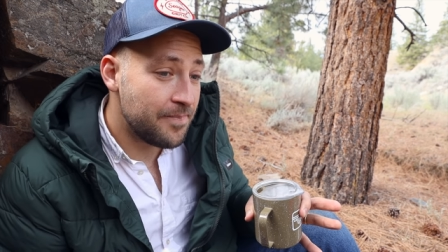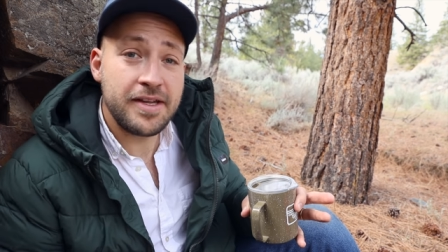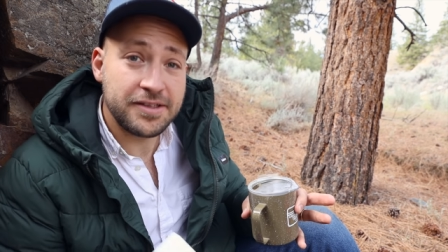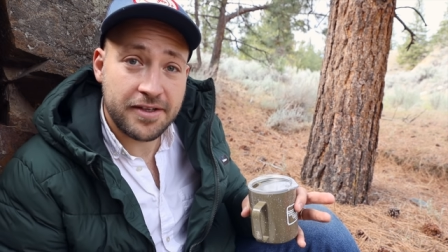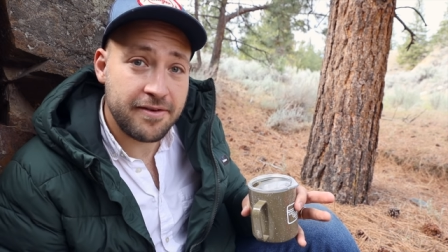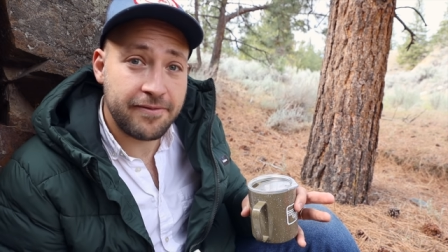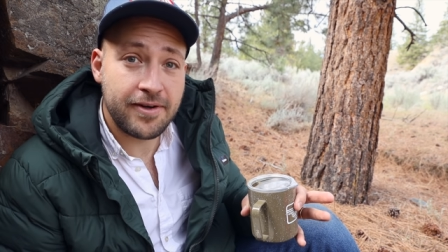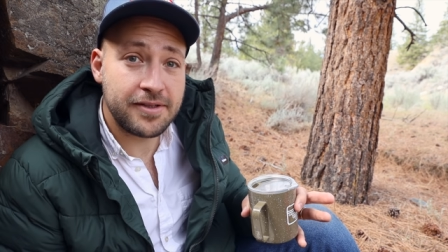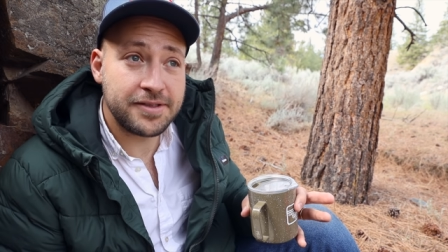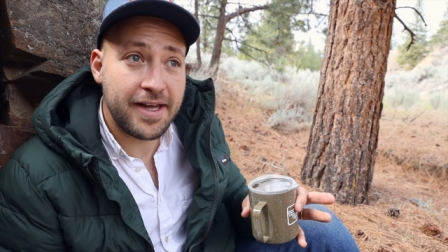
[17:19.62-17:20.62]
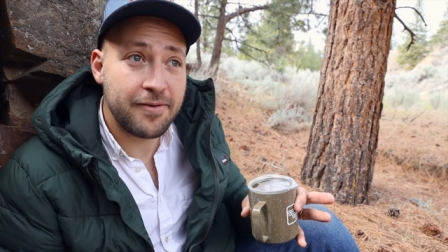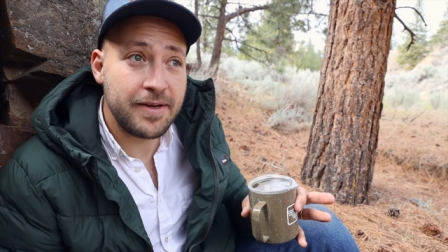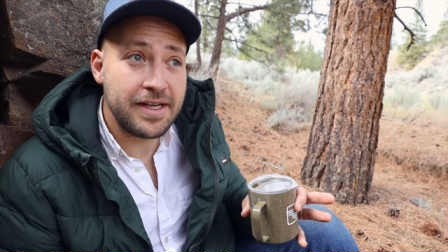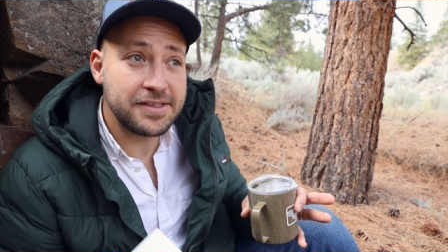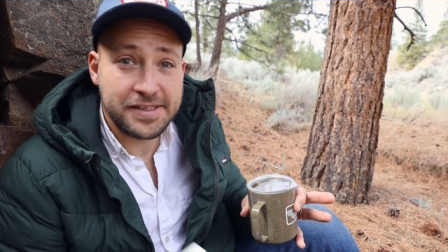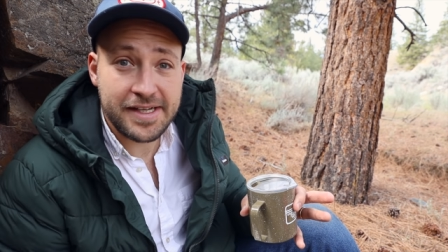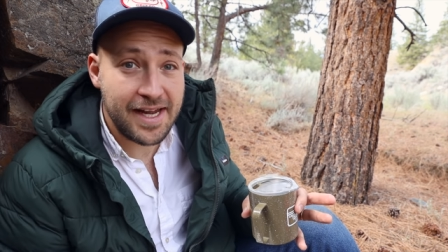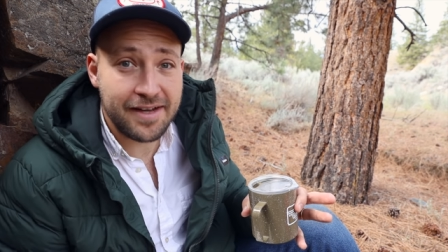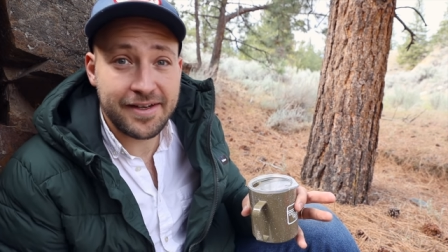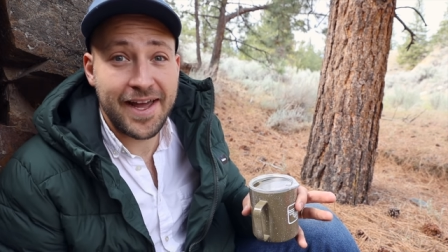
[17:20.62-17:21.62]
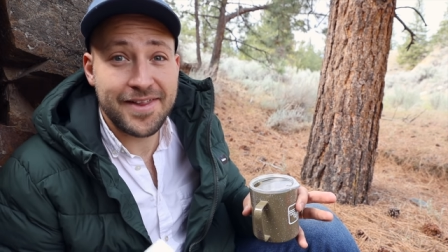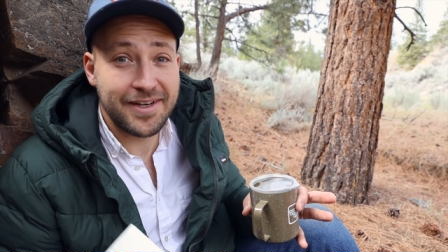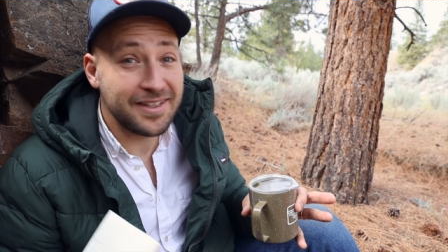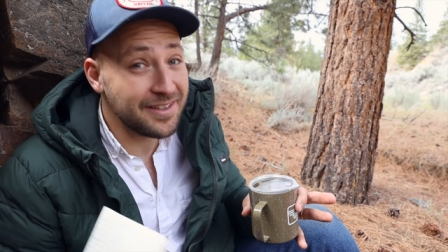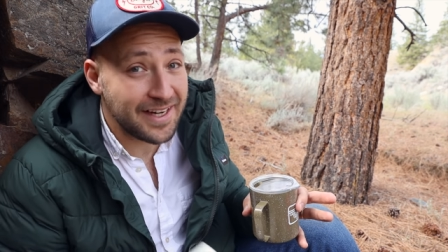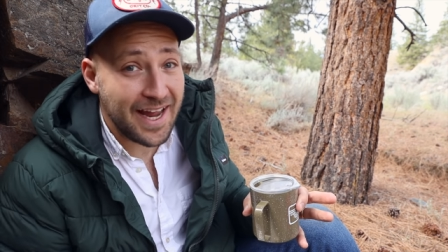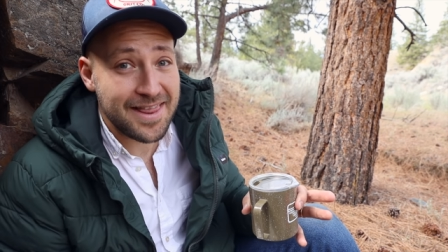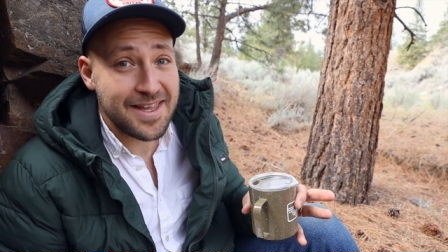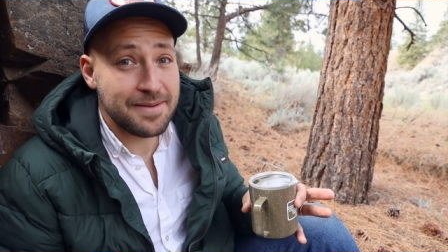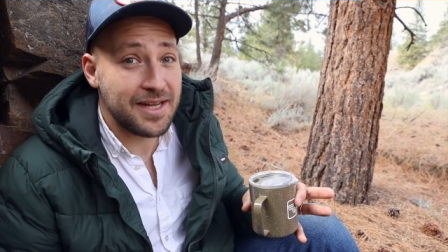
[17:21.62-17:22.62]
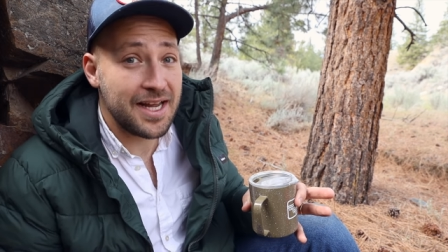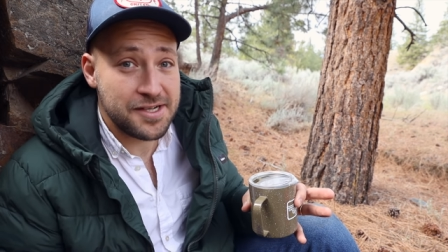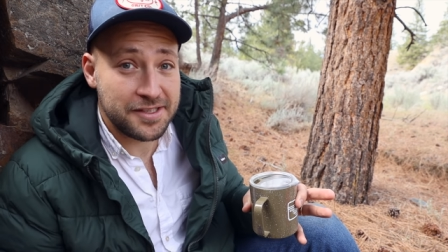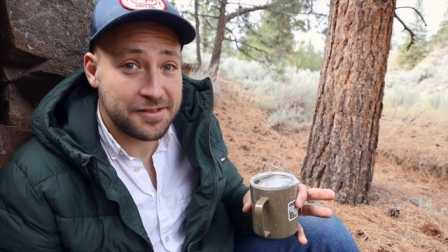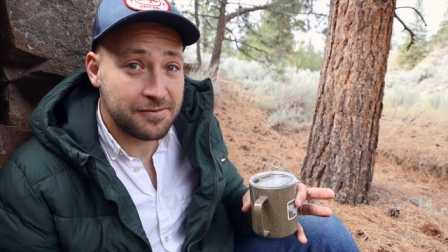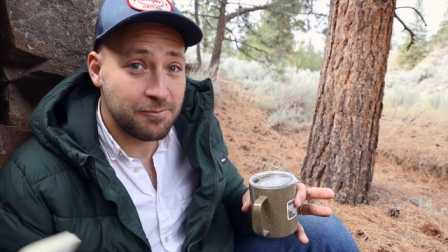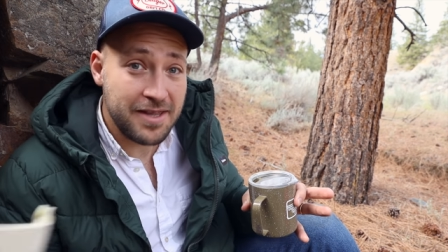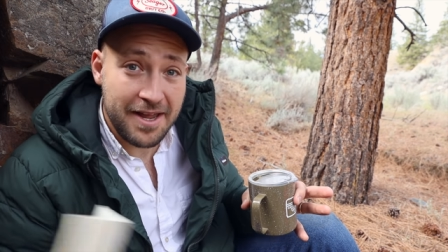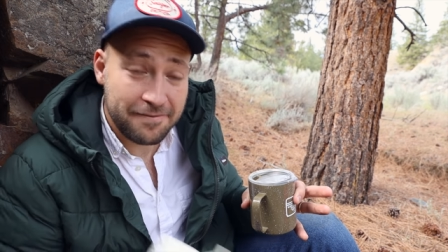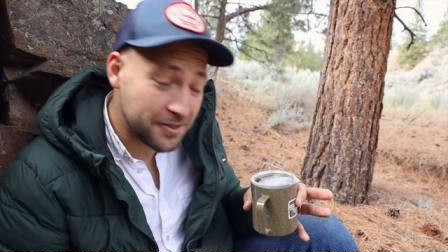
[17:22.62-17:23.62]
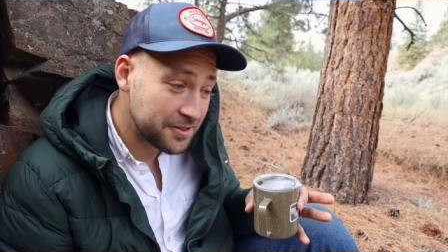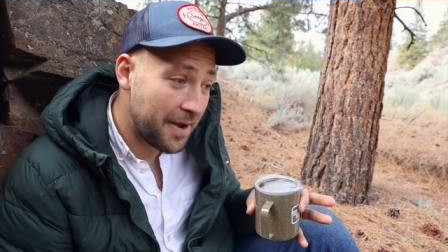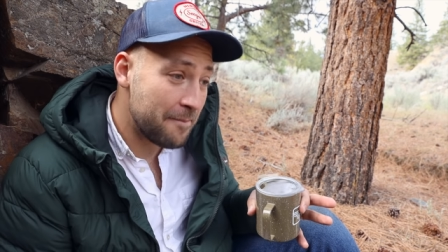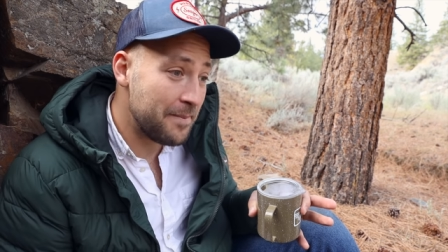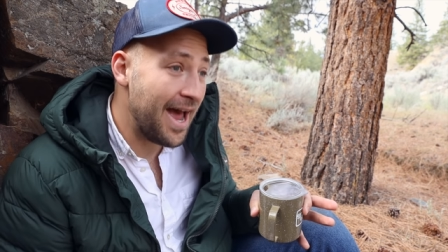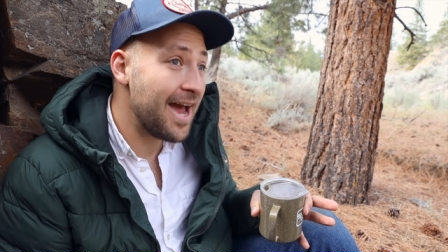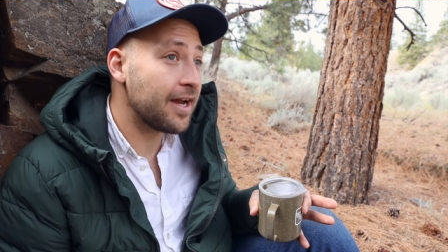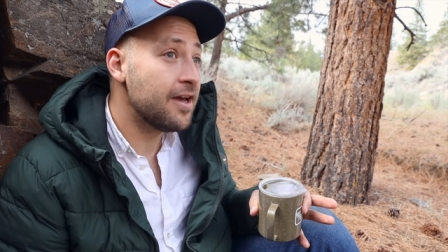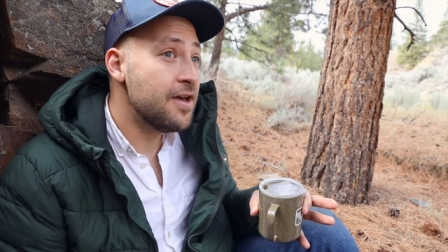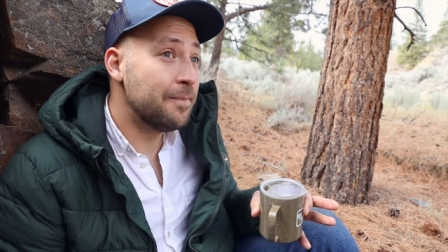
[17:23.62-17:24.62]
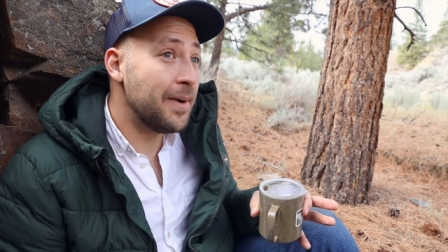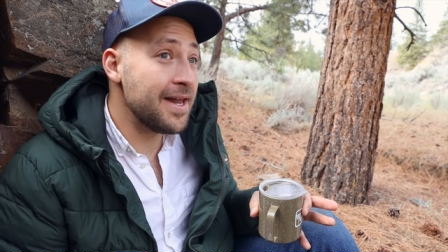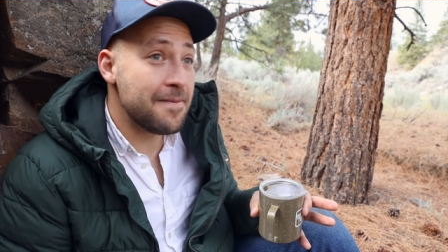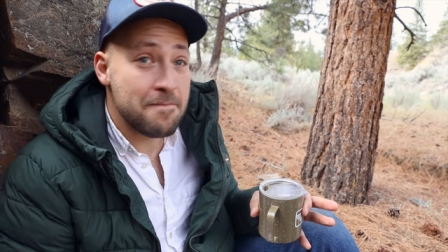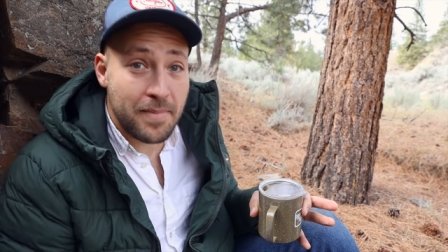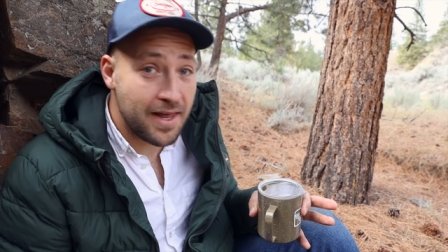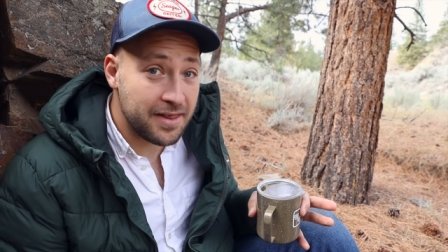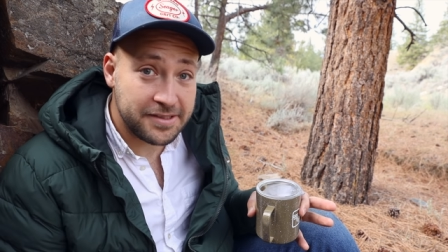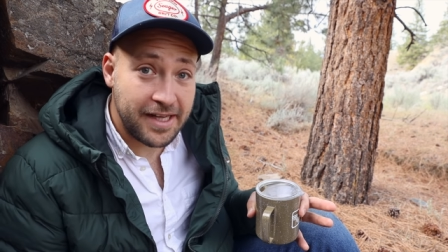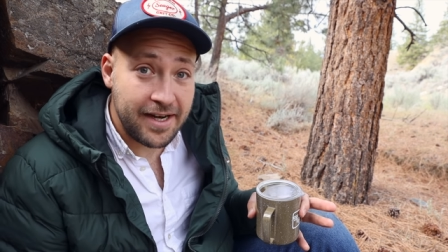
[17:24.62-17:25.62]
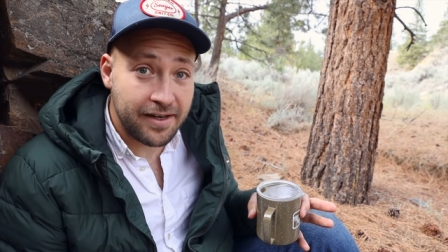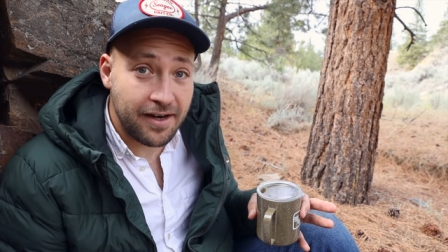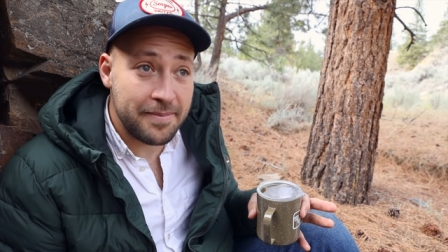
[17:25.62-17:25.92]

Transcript: these are the photos that we sit down together and look at them, not just when they first come back, but months later.